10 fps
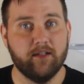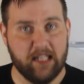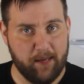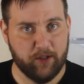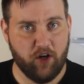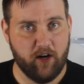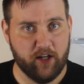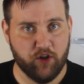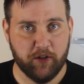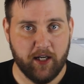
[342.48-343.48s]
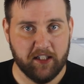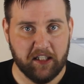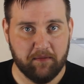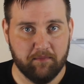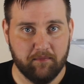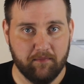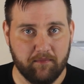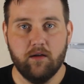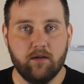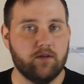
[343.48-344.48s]
Time to start exercising.
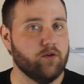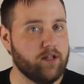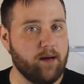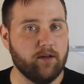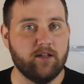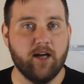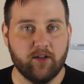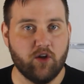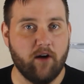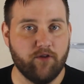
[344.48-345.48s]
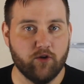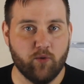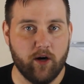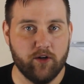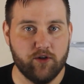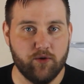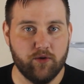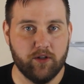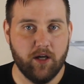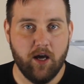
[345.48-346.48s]
So it's time to dust off those running
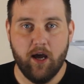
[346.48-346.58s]
shoes,